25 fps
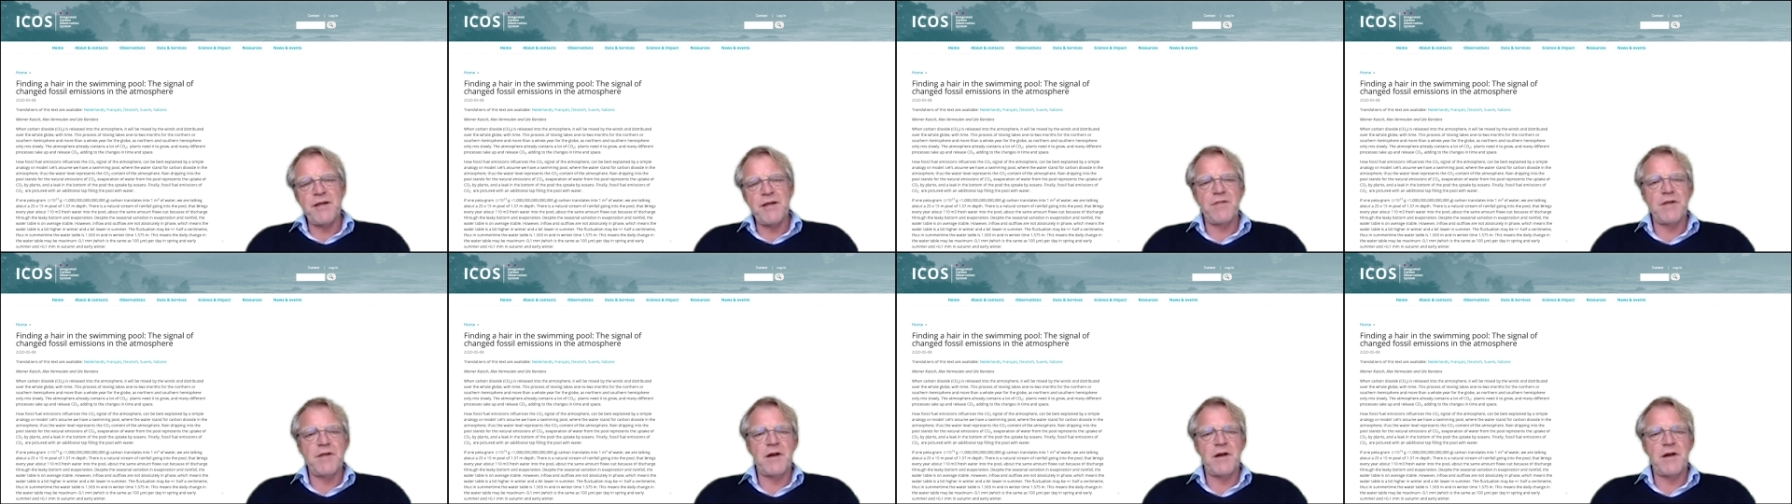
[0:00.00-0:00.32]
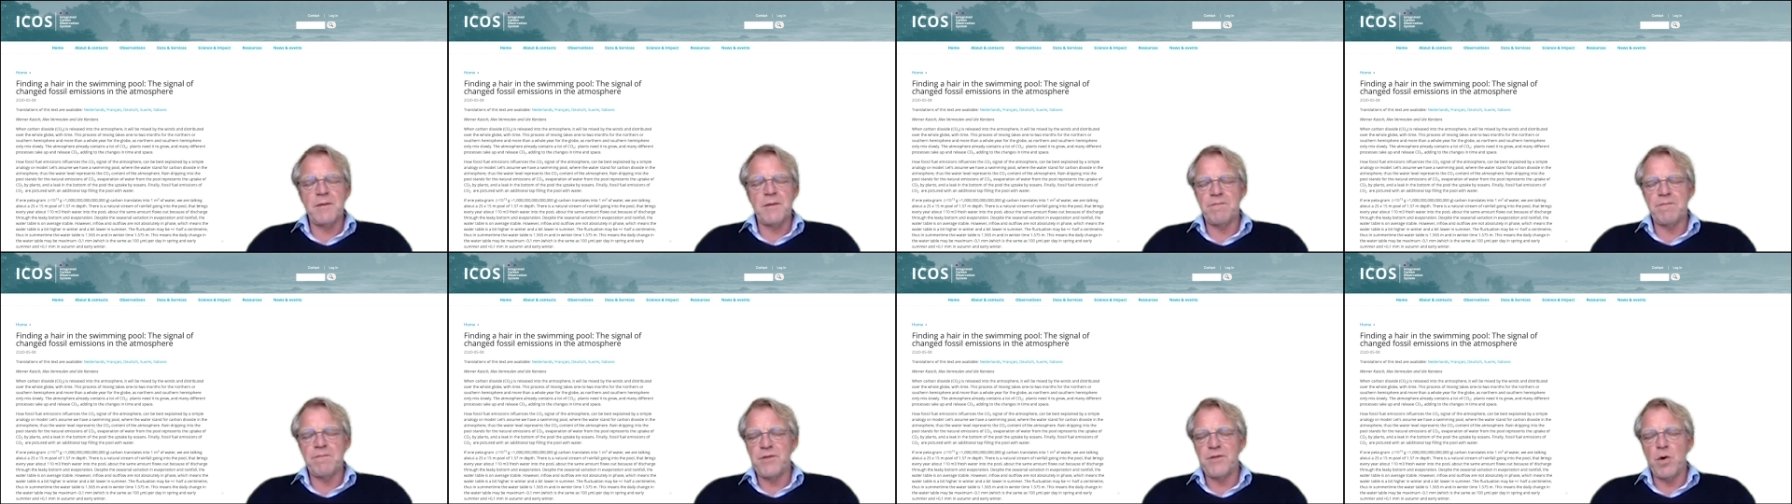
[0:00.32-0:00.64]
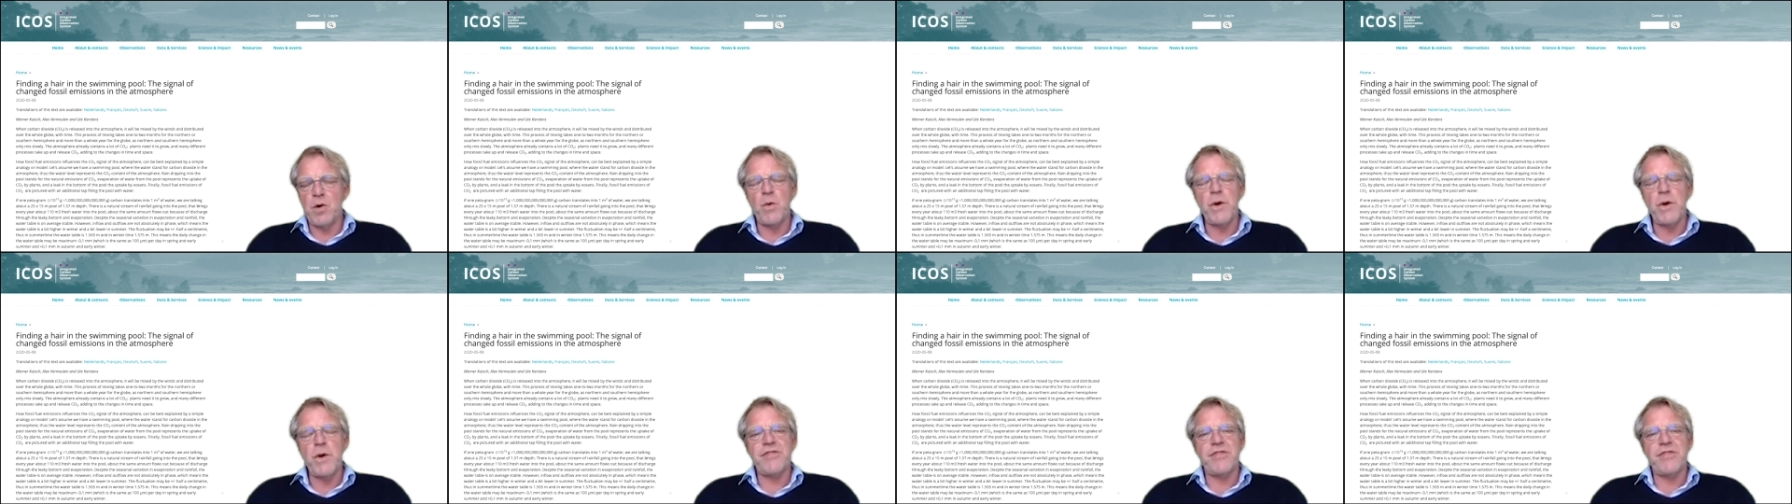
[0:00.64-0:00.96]
the, the
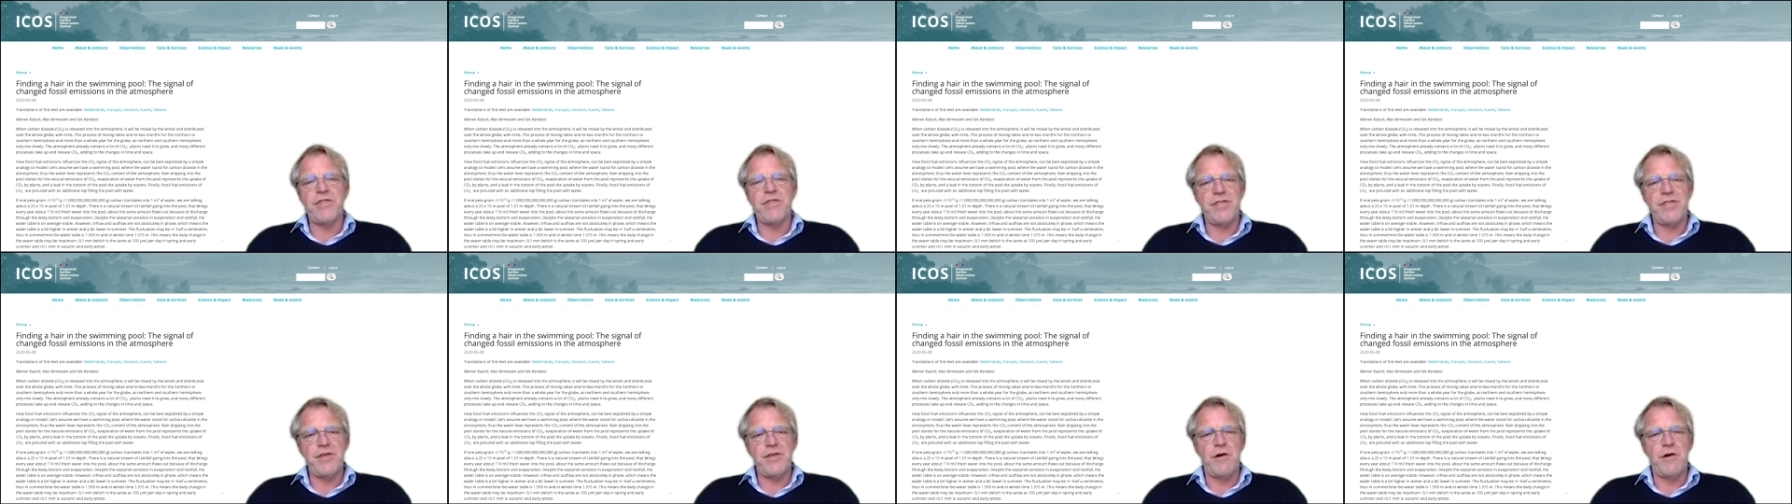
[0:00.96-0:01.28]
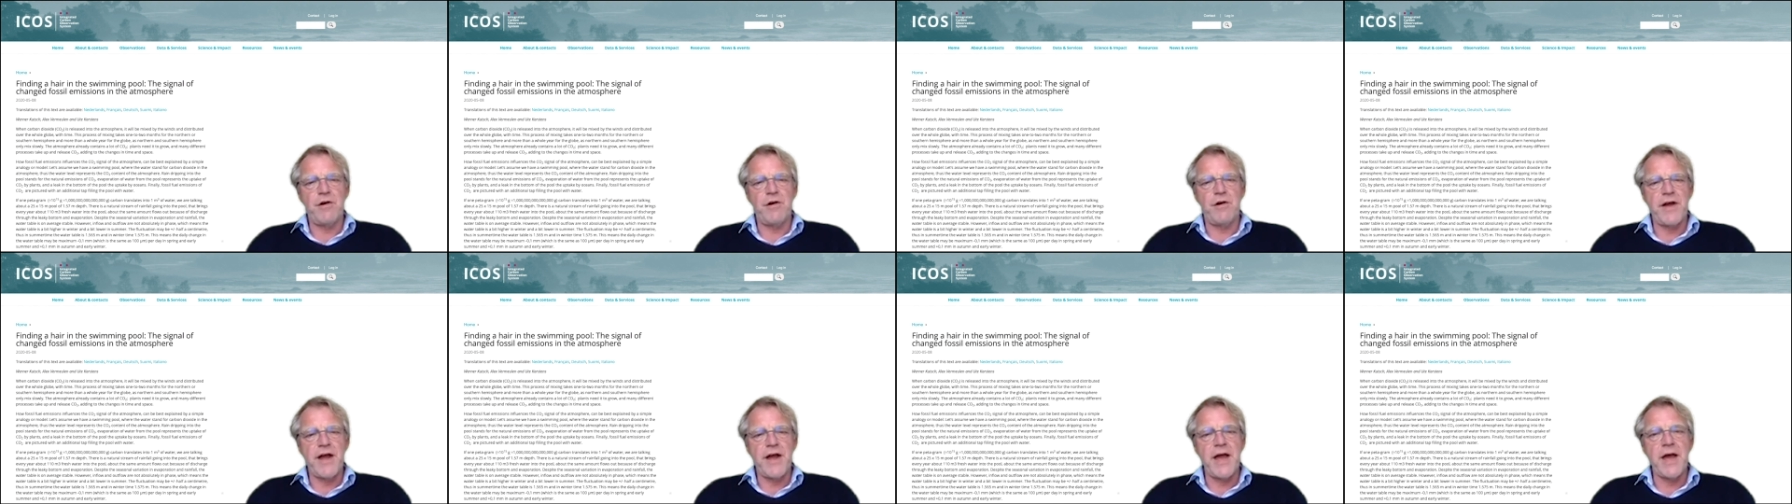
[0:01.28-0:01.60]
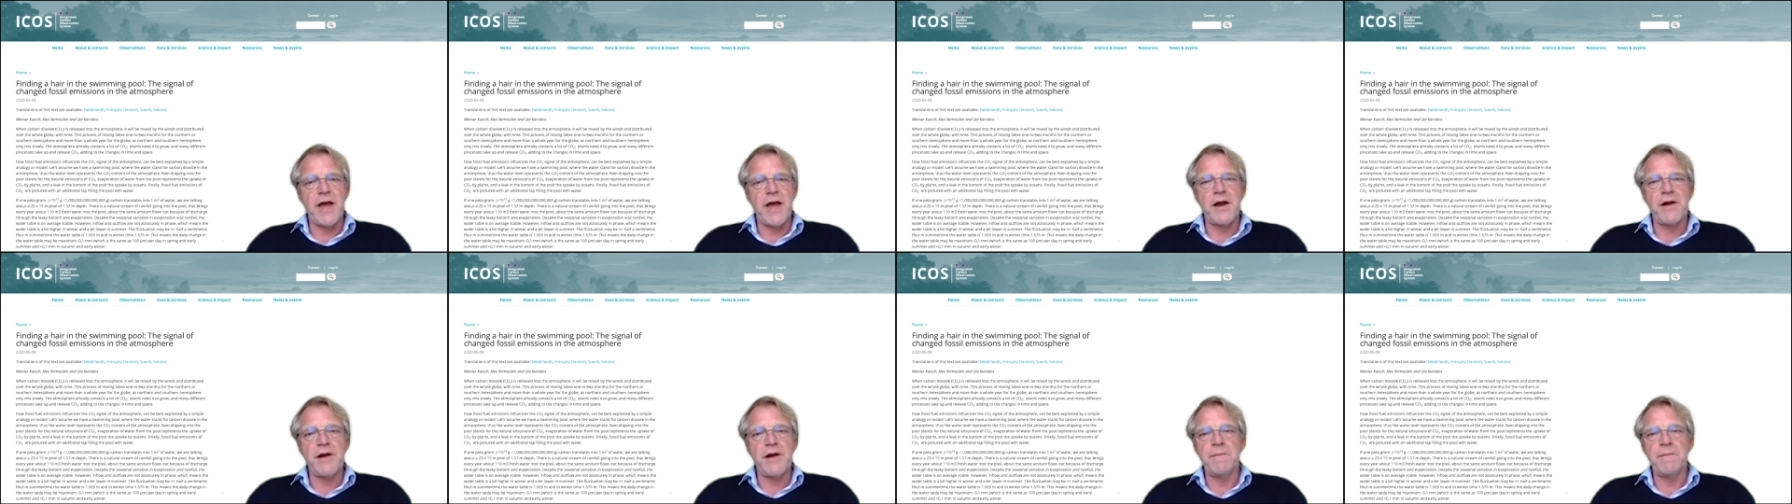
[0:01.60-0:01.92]
width of a
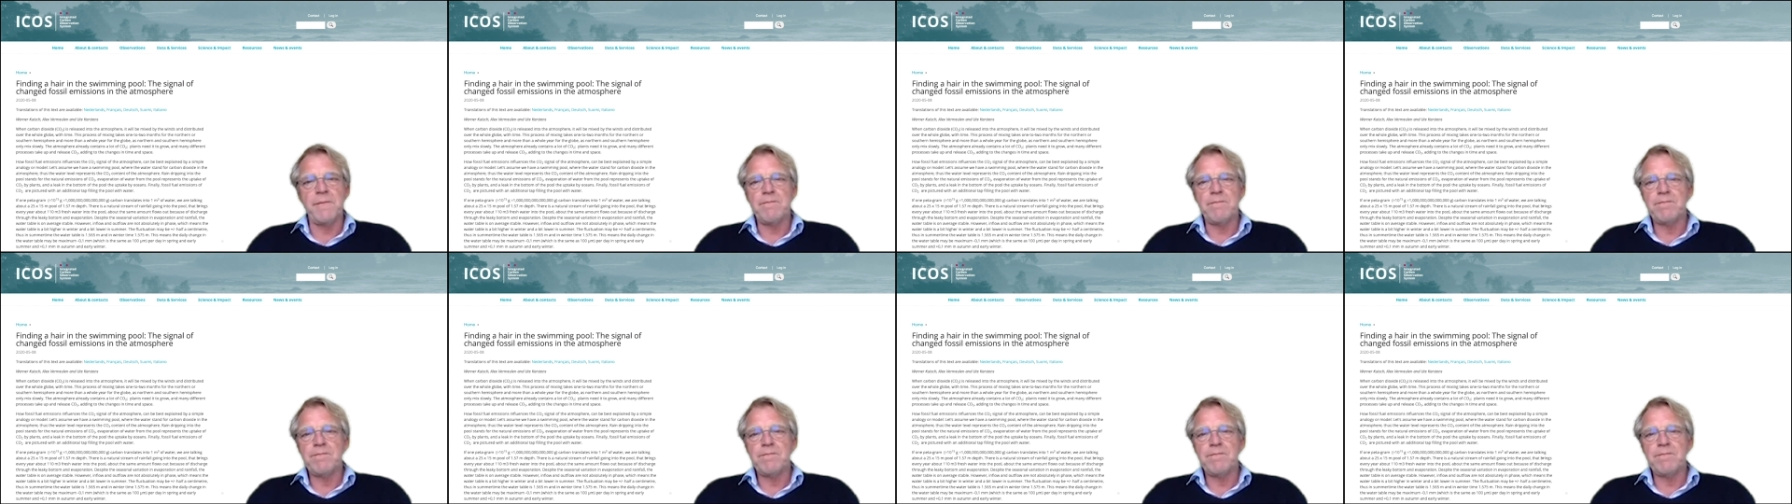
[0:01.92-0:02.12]
hair.